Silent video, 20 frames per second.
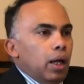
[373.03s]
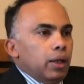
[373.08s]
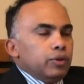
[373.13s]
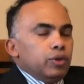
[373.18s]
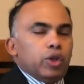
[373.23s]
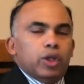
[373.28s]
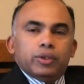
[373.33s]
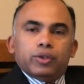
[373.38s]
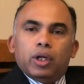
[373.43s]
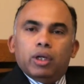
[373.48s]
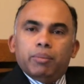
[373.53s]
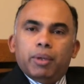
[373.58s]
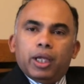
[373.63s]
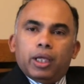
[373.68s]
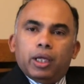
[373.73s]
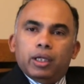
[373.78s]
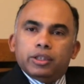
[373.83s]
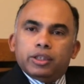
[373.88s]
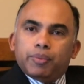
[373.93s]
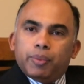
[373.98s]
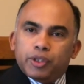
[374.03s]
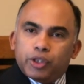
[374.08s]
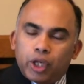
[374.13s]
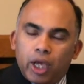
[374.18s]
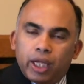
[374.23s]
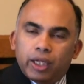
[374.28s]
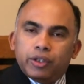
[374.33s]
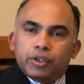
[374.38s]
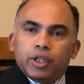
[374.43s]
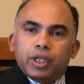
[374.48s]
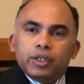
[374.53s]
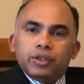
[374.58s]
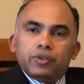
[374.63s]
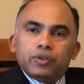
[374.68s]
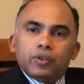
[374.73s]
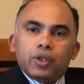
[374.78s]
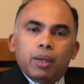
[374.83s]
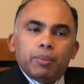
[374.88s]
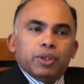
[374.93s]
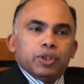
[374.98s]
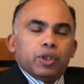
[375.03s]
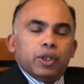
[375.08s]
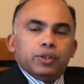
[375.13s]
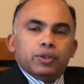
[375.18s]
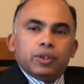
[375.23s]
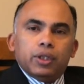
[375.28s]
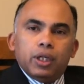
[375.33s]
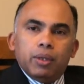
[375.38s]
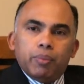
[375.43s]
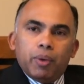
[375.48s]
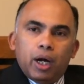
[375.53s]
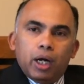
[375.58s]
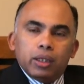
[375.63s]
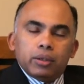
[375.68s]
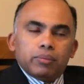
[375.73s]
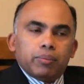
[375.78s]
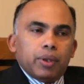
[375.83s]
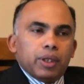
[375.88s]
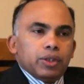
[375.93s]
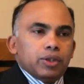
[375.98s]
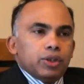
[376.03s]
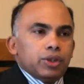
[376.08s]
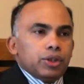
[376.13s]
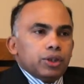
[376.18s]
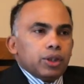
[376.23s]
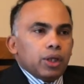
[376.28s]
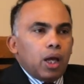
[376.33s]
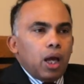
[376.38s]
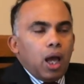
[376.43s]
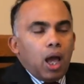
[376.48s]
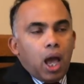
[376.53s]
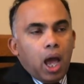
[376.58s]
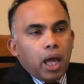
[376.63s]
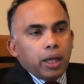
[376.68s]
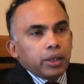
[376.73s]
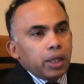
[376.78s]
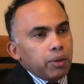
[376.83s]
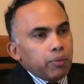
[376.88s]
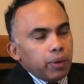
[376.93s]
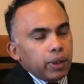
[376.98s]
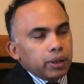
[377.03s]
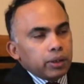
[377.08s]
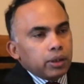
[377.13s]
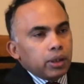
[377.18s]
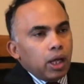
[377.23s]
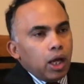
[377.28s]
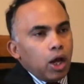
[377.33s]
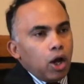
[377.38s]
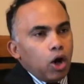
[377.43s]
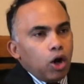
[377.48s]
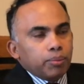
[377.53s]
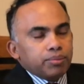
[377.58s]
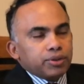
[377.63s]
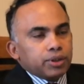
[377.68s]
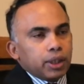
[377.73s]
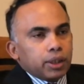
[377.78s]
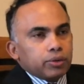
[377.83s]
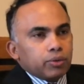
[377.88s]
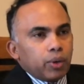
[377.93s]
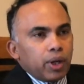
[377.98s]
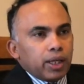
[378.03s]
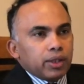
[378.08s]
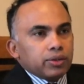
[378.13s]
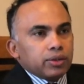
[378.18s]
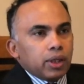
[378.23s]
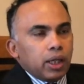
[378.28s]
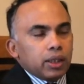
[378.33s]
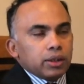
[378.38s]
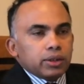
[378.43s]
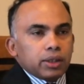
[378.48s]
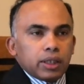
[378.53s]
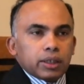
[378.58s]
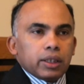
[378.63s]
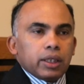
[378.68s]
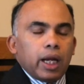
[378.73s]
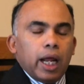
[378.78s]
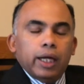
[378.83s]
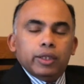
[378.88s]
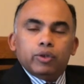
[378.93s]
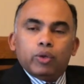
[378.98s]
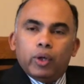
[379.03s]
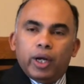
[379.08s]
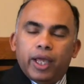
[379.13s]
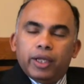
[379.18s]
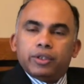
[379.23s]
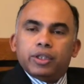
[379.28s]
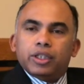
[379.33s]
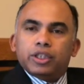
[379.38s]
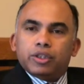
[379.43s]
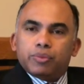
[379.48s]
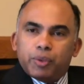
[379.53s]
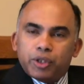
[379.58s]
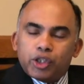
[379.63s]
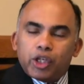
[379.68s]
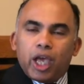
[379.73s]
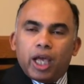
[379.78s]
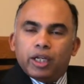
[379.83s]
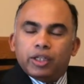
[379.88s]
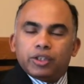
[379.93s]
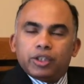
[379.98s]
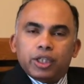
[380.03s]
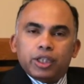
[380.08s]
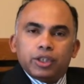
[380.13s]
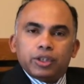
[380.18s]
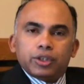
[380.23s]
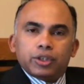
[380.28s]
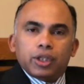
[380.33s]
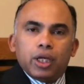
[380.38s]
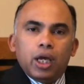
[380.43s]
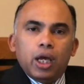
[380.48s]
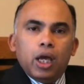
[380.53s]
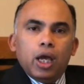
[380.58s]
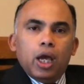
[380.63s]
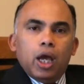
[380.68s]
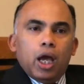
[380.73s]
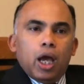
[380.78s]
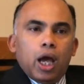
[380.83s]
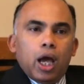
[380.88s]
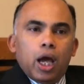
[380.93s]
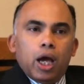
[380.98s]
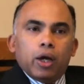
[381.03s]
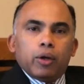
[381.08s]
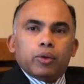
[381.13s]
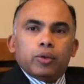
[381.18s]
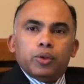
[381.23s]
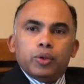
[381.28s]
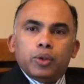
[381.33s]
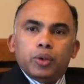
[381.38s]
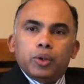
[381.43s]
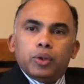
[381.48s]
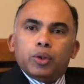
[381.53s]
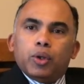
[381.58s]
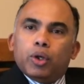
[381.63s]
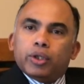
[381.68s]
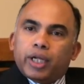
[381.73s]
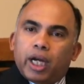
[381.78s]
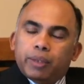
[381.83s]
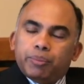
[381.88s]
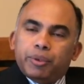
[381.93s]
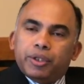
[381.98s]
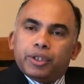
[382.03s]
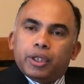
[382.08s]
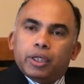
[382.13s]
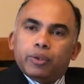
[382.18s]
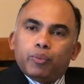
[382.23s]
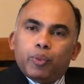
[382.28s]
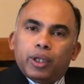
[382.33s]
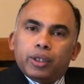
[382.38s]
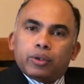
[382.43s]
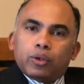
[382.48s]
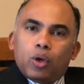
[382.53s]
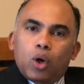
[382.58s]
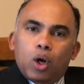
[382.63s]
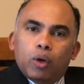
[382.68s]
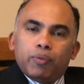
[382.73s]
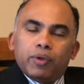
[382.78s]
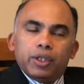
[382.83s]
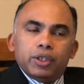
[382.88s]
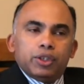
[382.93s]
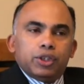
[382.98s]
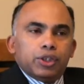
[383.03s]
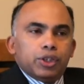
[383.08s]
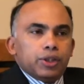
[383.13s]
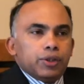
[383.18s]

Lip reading: general medical specialties, emergency department, and even obstetrics and certain unrelated specialities who got admitted with COVID.